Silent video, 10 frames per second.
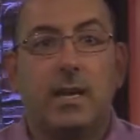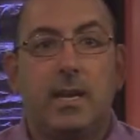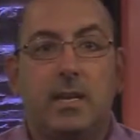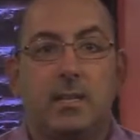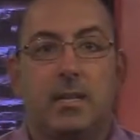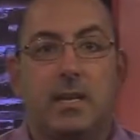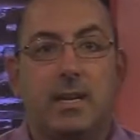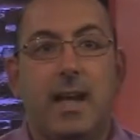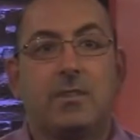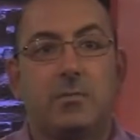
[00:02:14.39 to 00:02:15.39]
and the
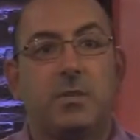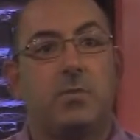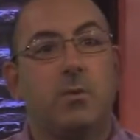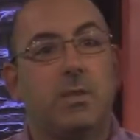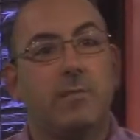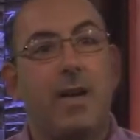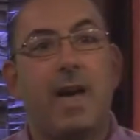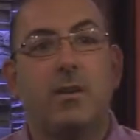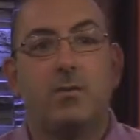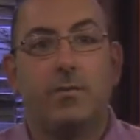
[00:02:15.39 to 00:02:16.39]
connection between the
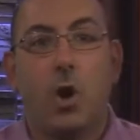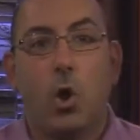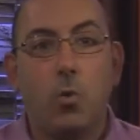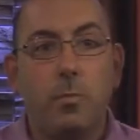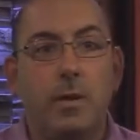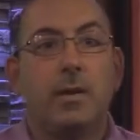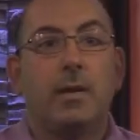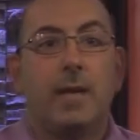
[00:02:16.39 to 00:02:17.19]
value of hope,